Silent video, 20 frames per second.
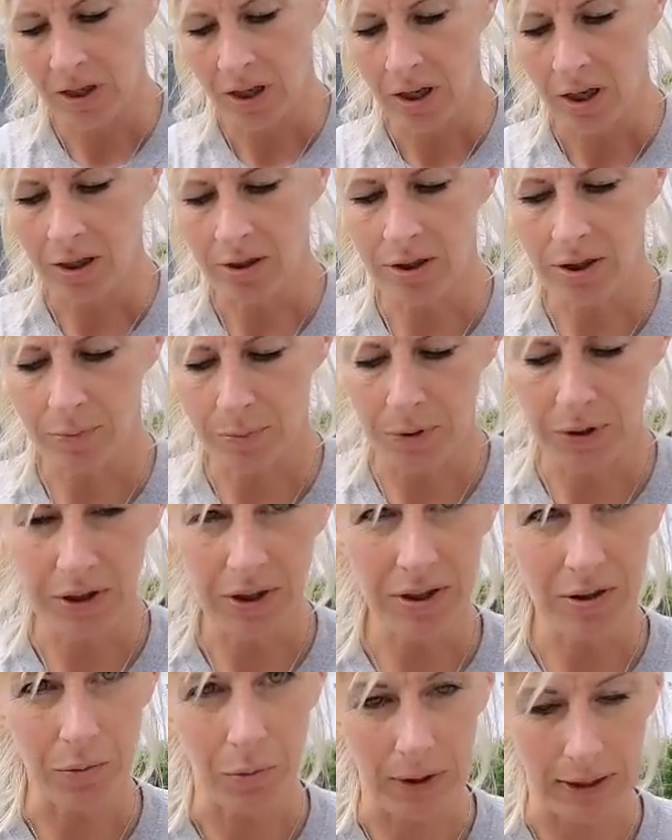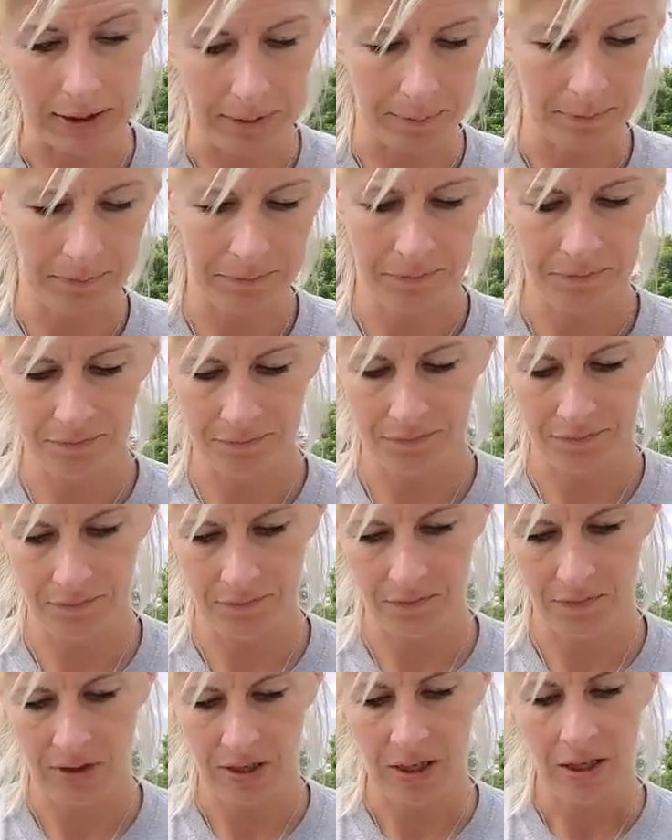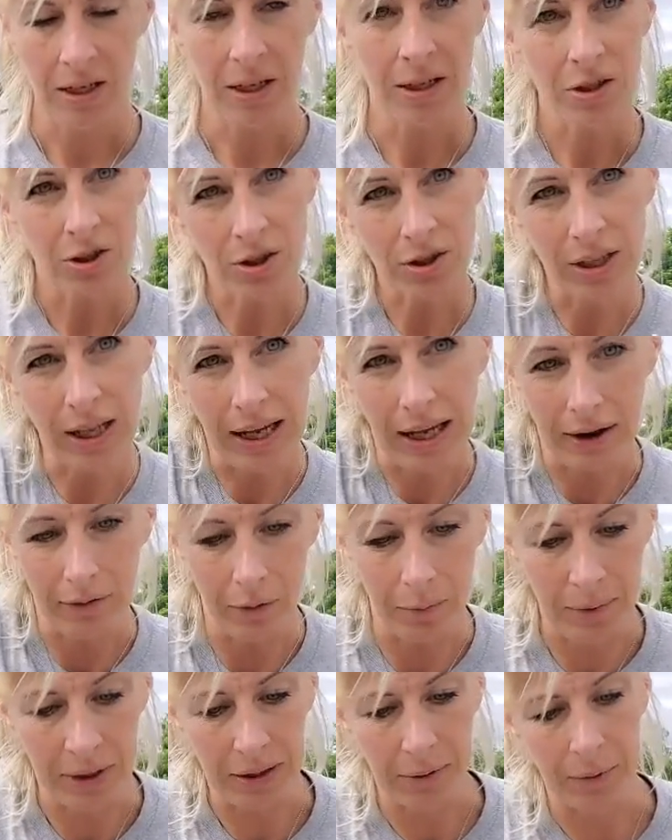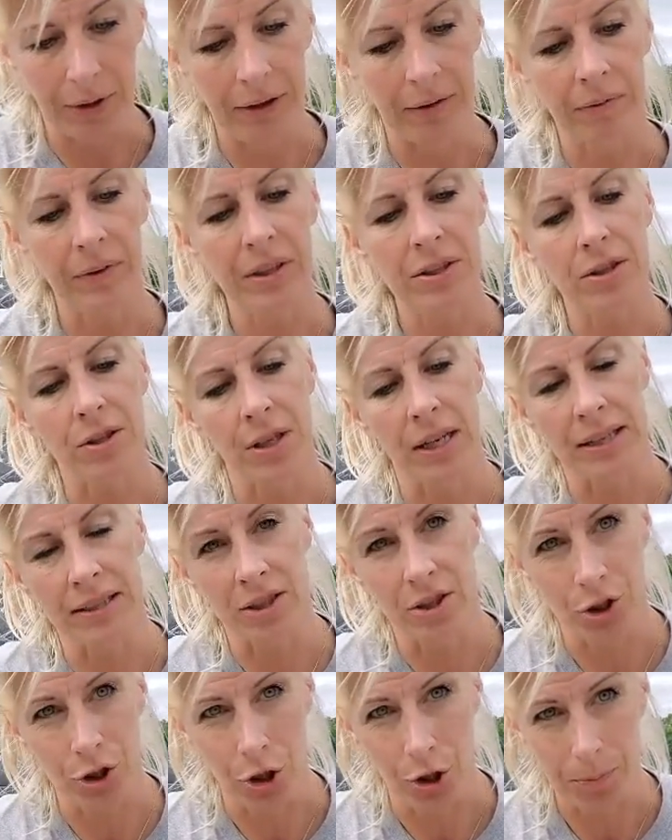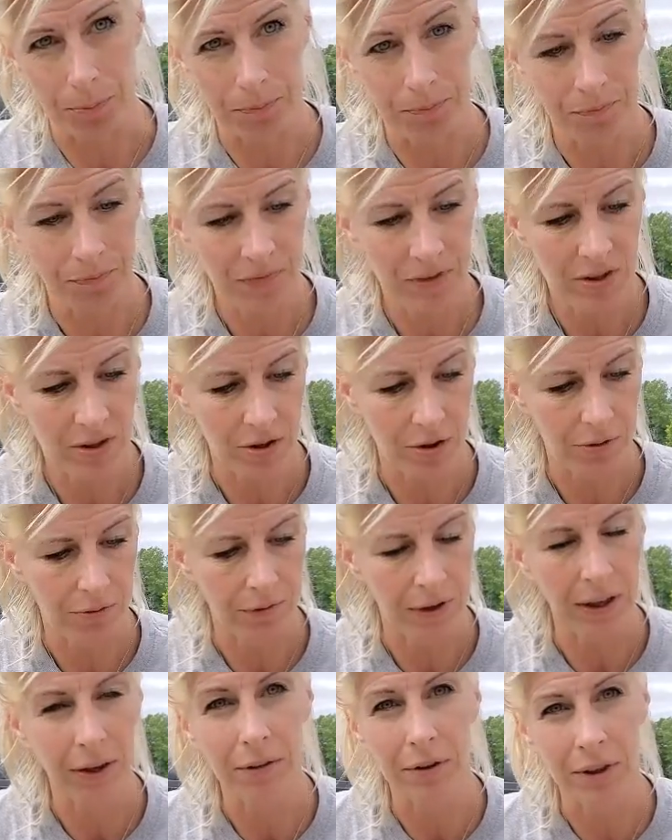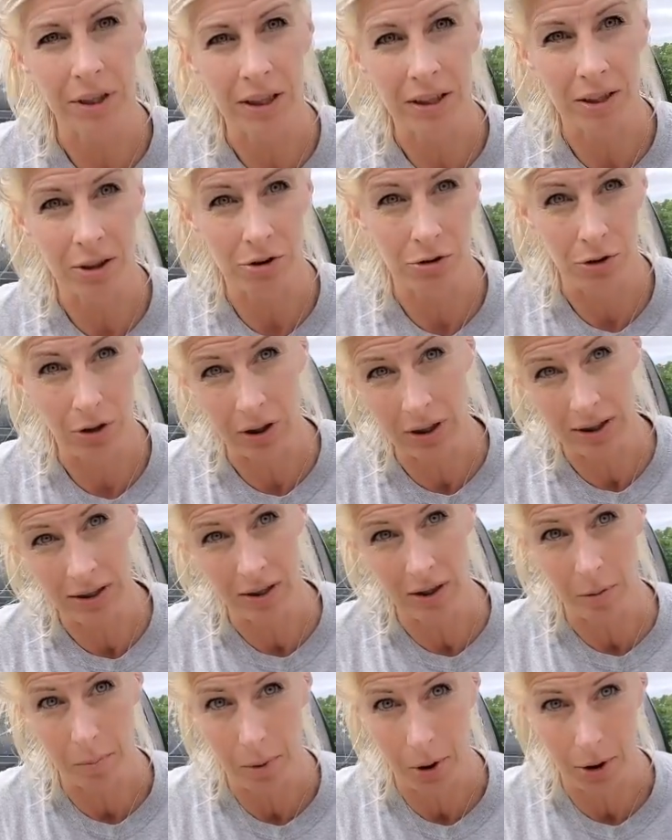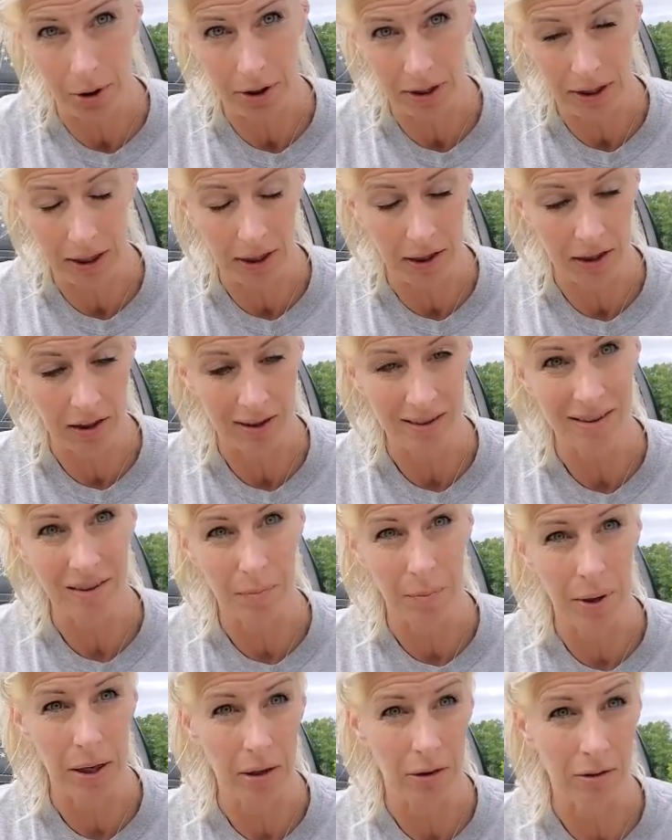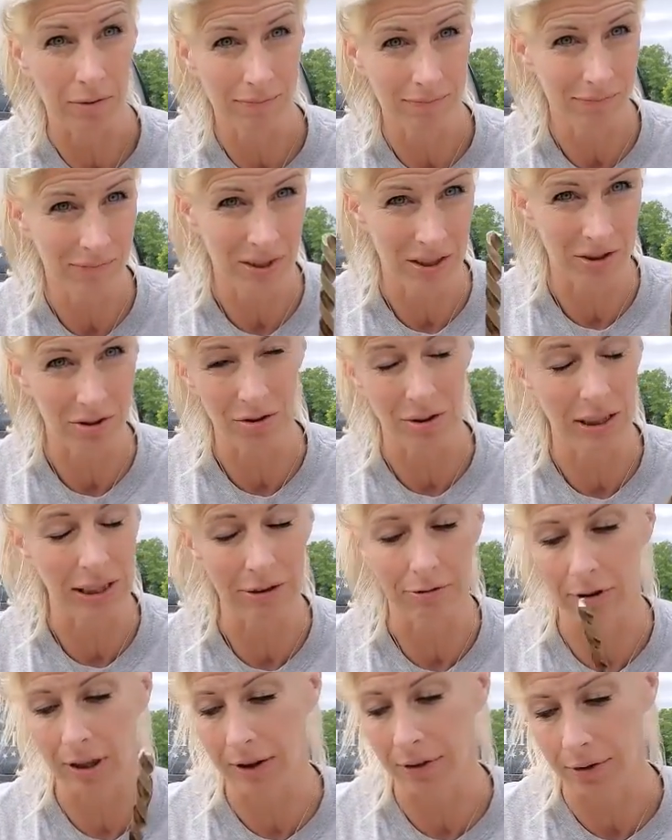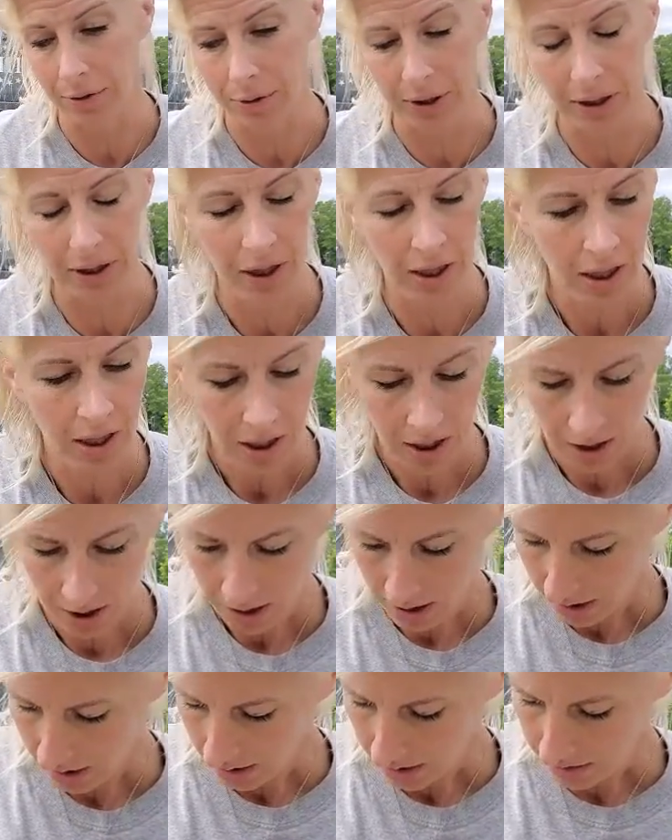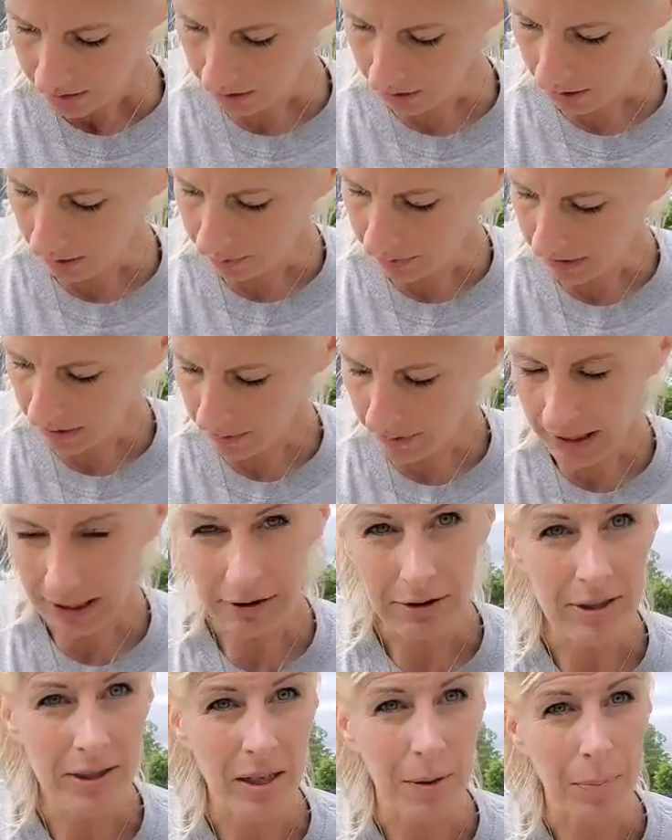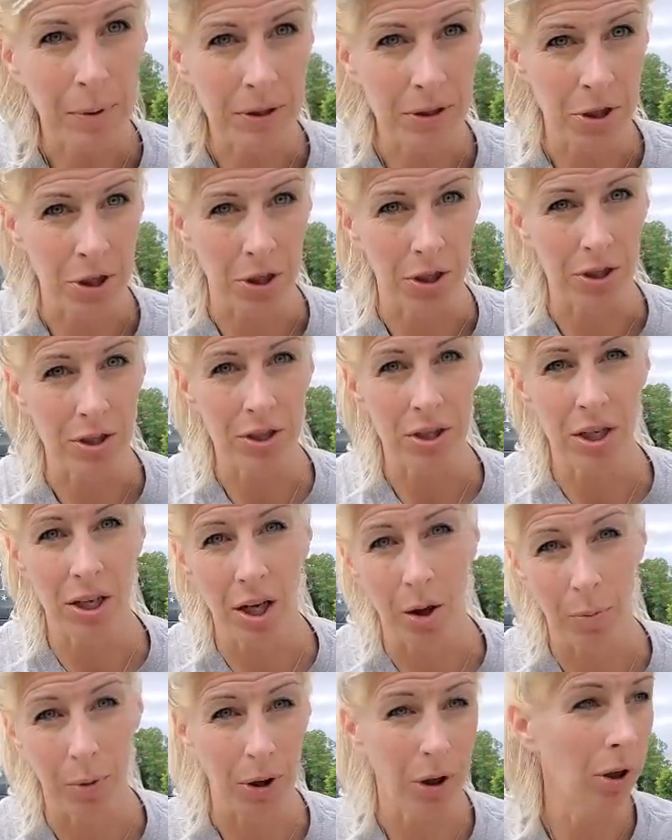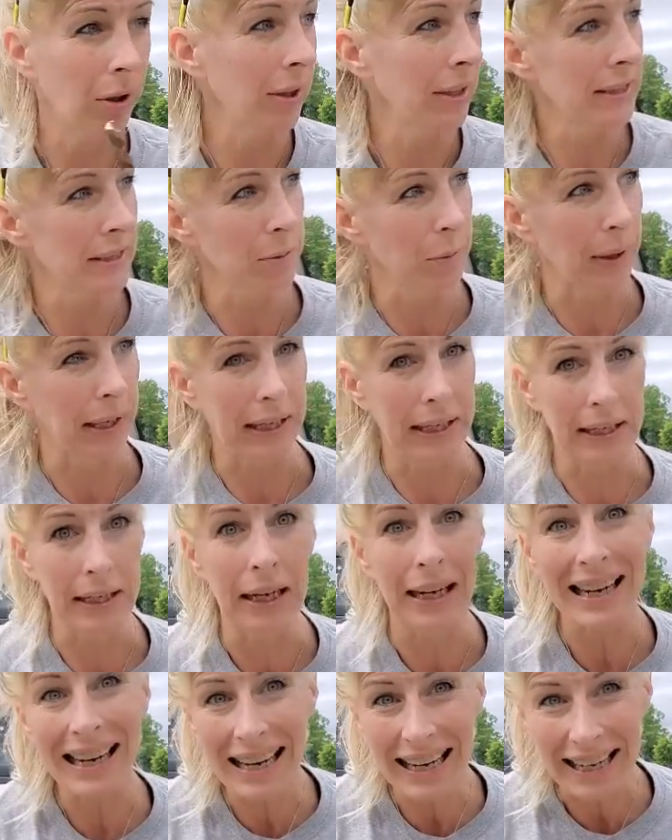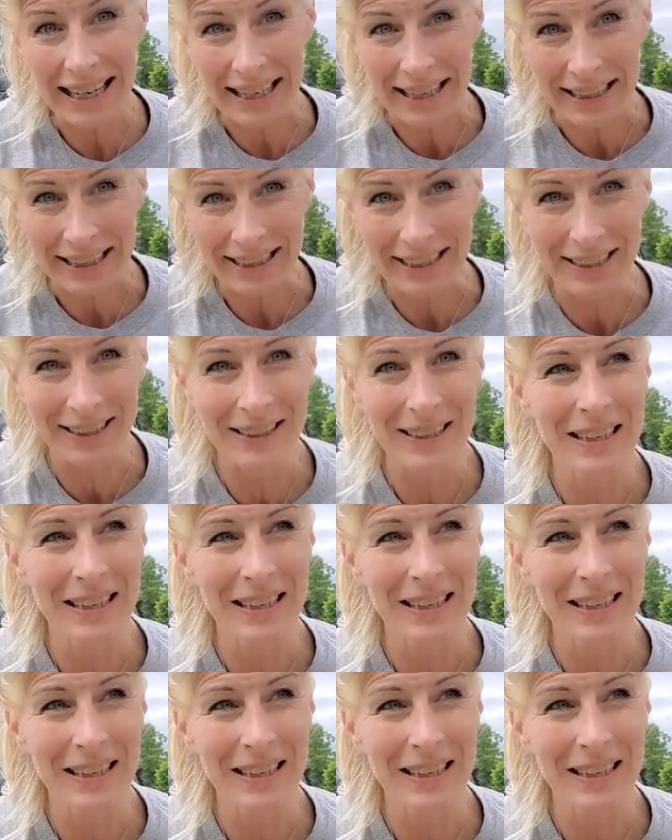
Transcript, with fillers: I'll just put these away. It's good to have them anyway. These are nice and sharp. So if I ever need to drill into the barn again, into the metal, this will eat right through it. So I'll put the batteries up on charge. I'll put all this away again.